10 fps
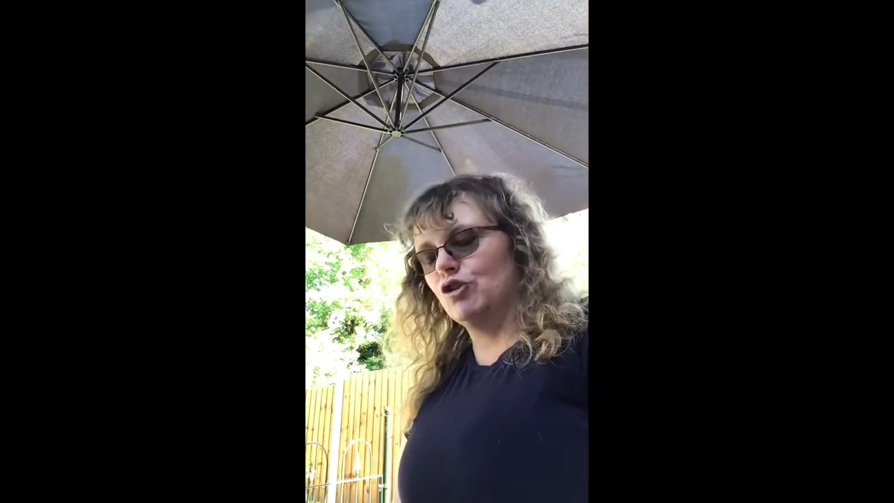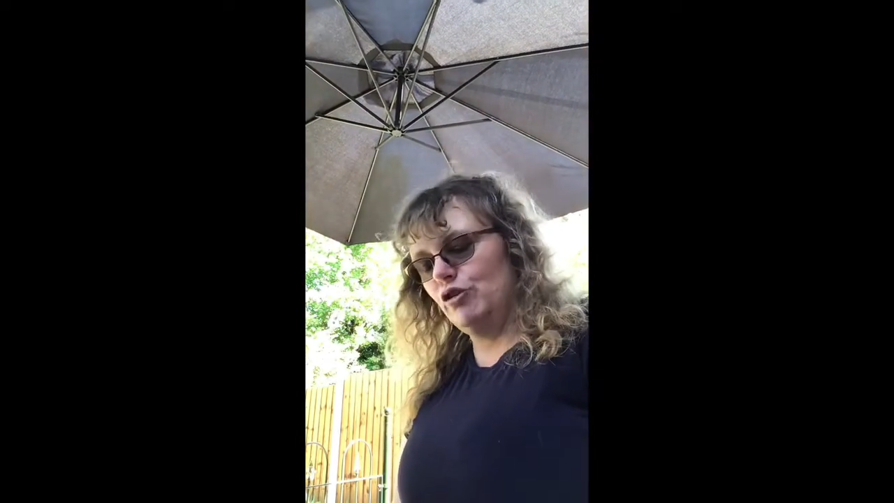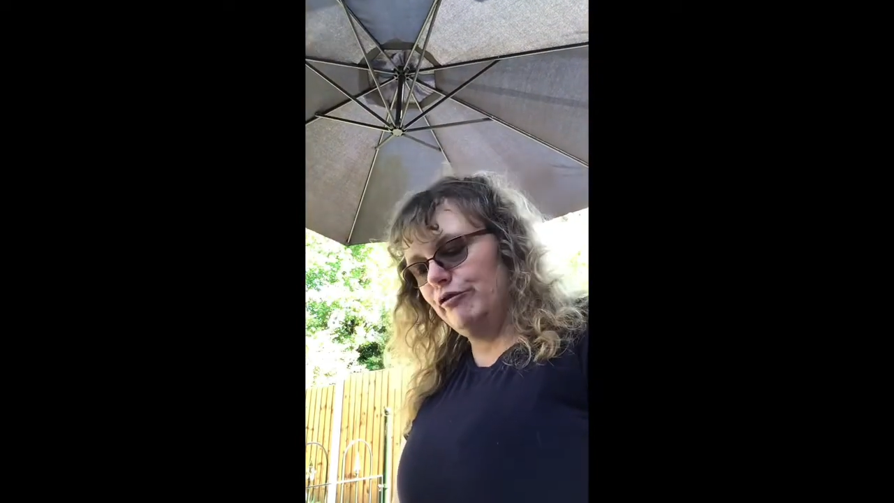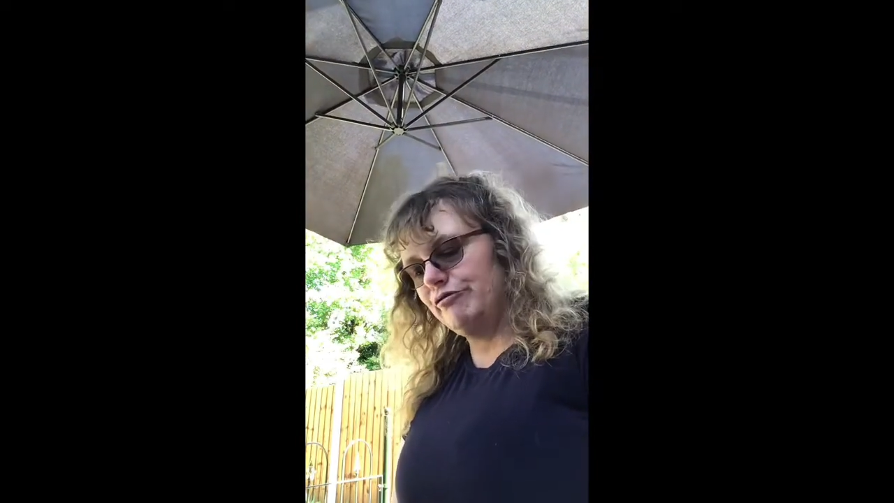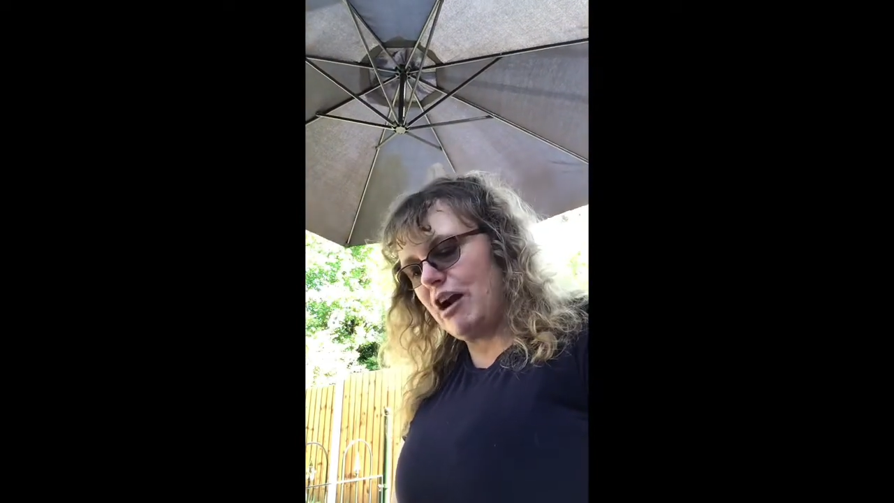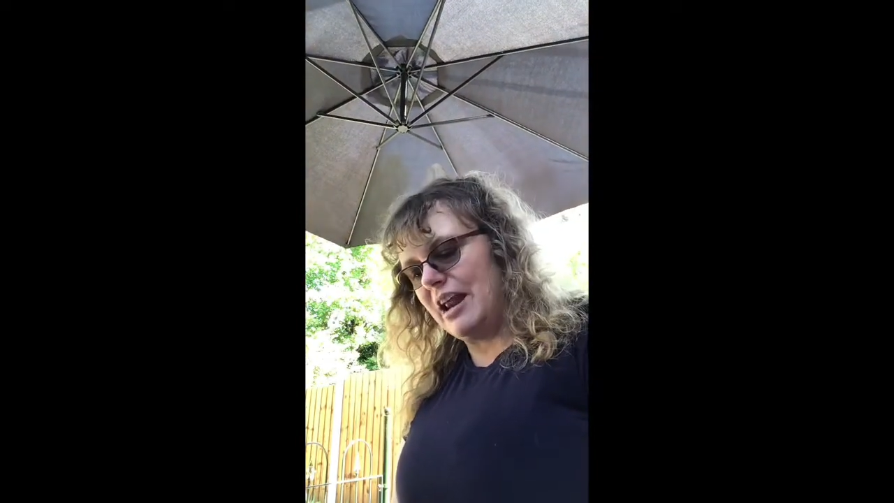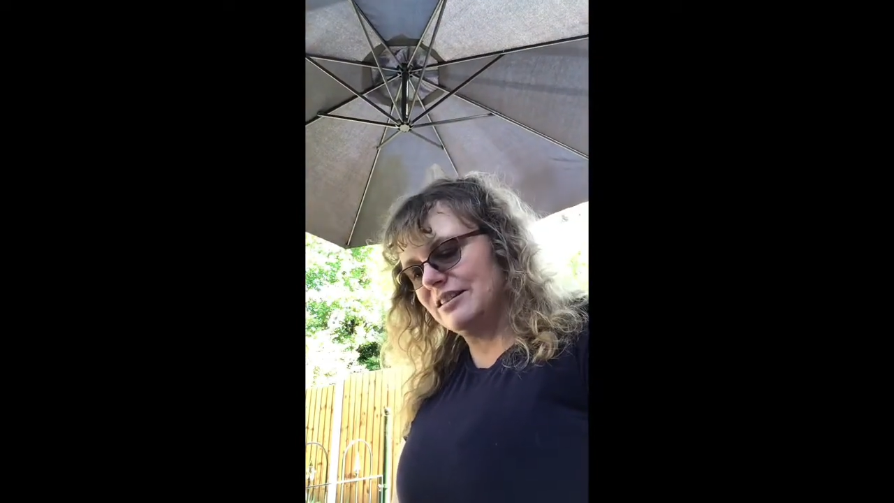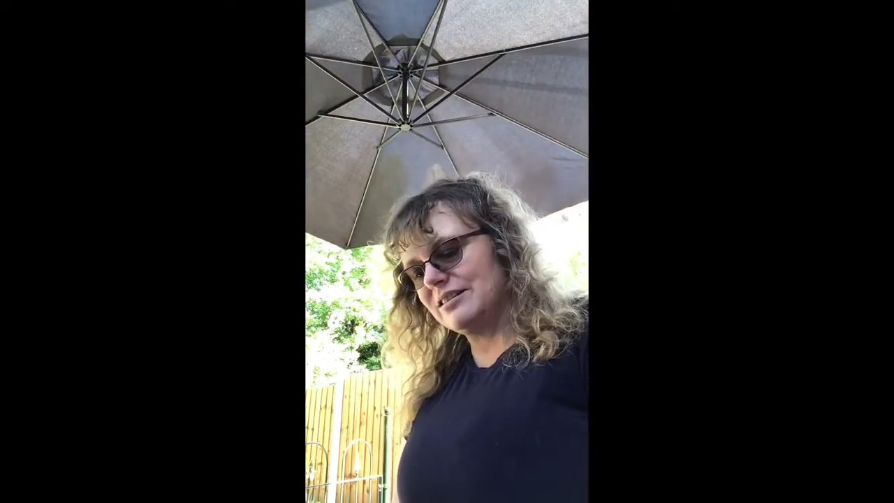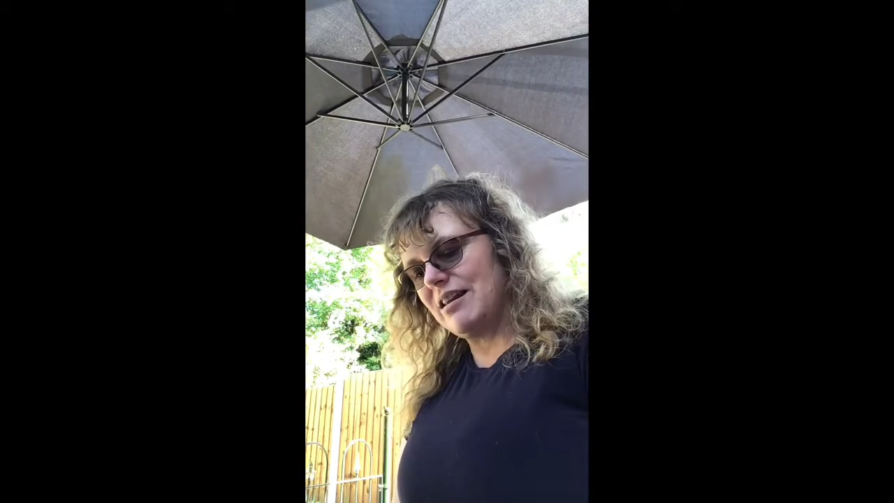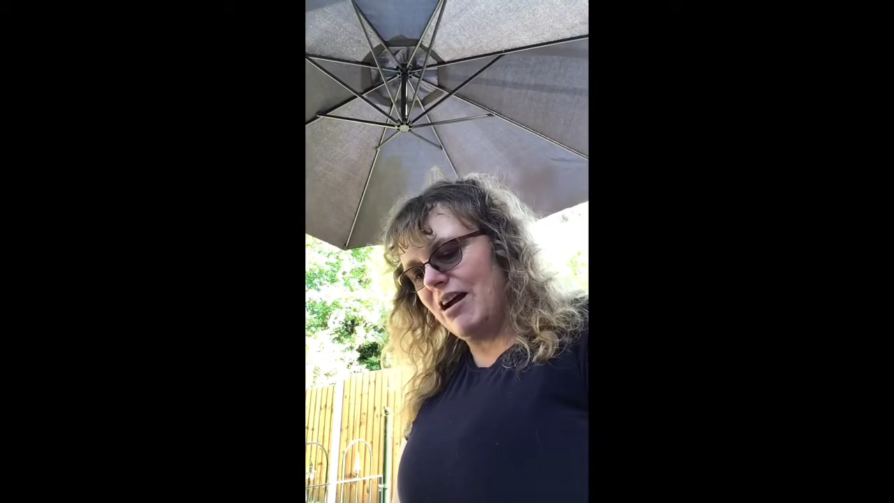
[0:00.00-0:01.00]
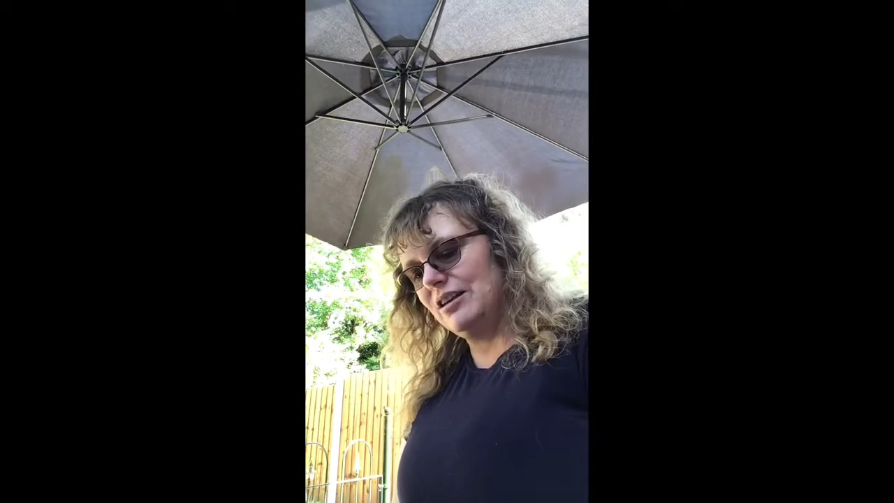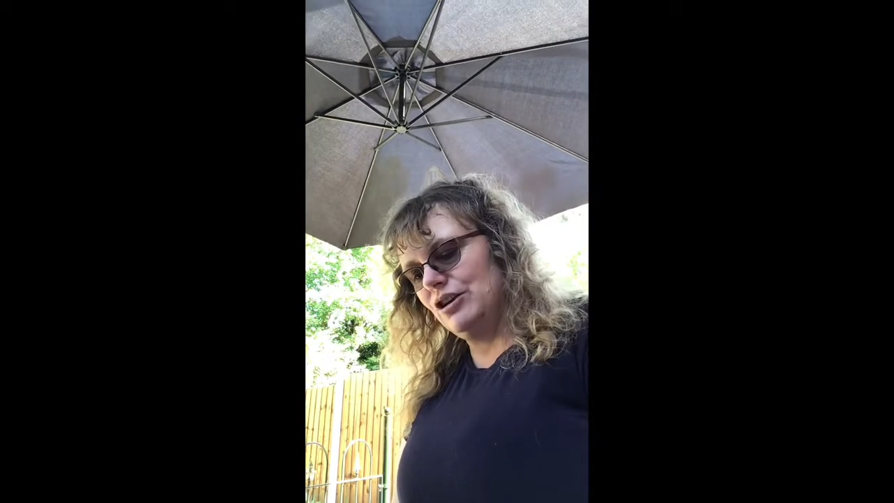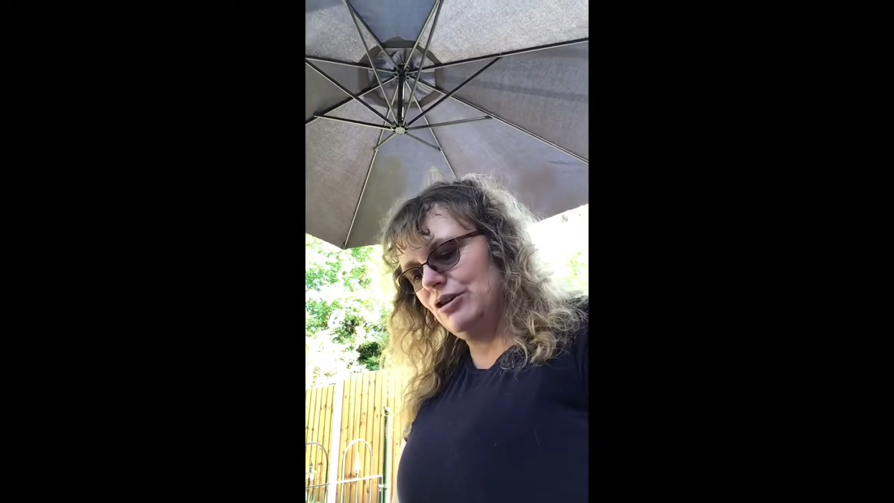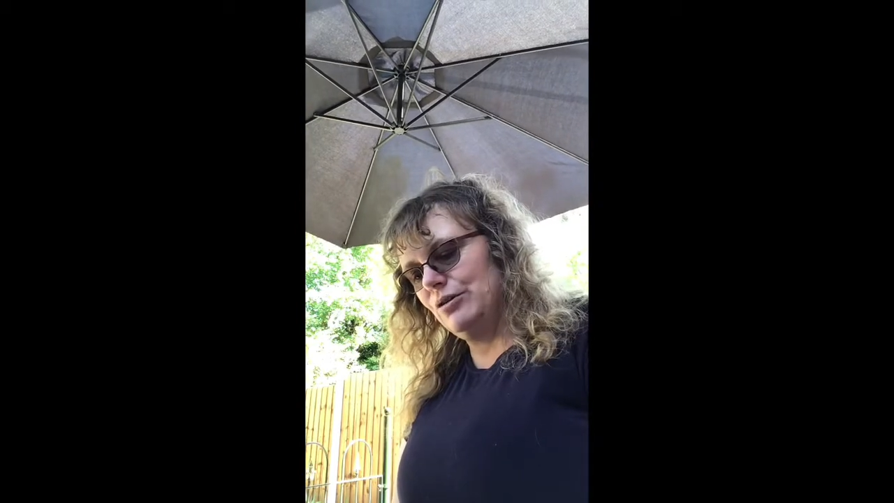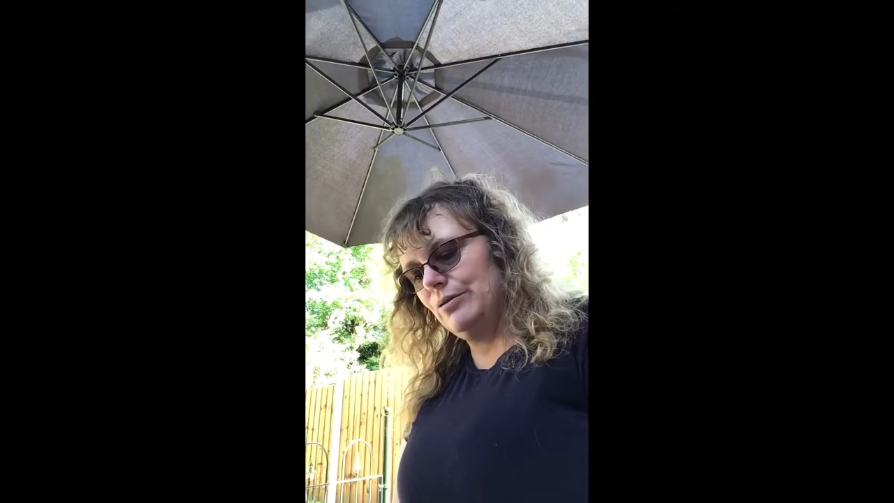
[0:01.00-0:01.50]
good friends like
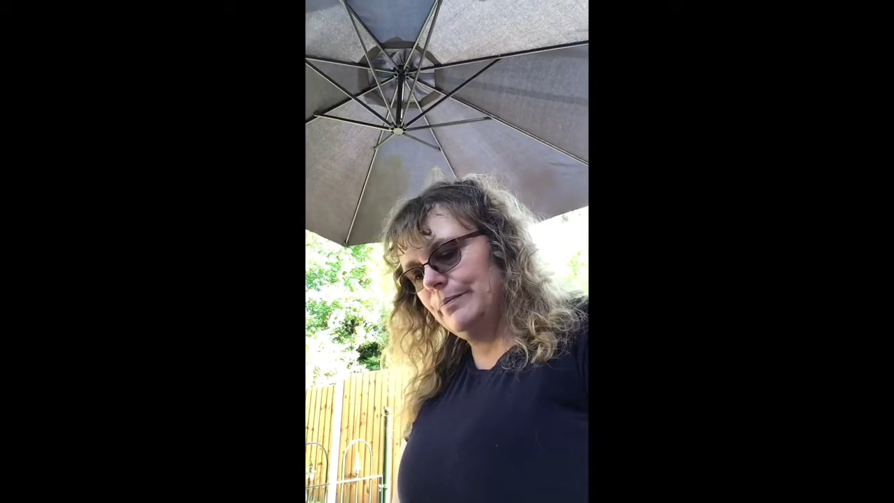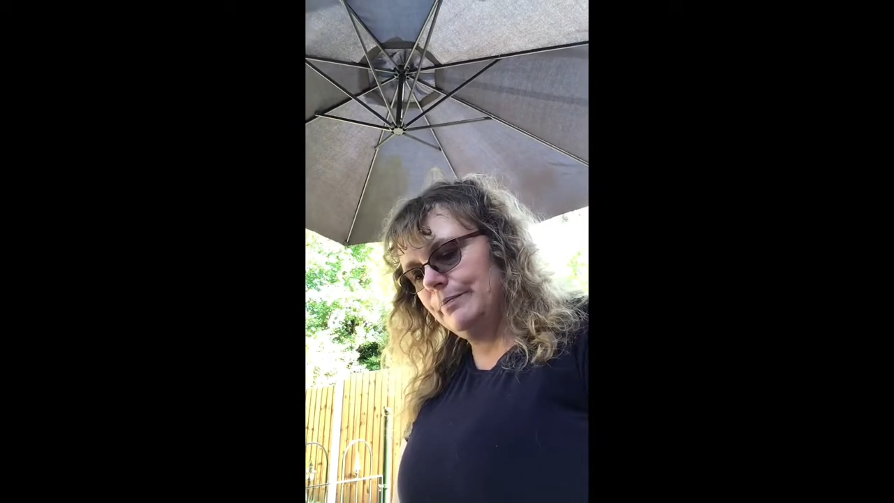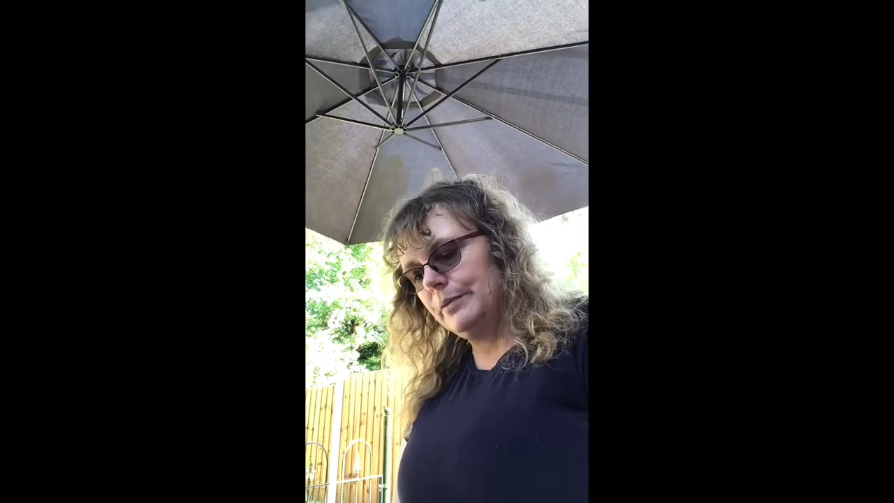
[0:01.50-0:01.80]
you.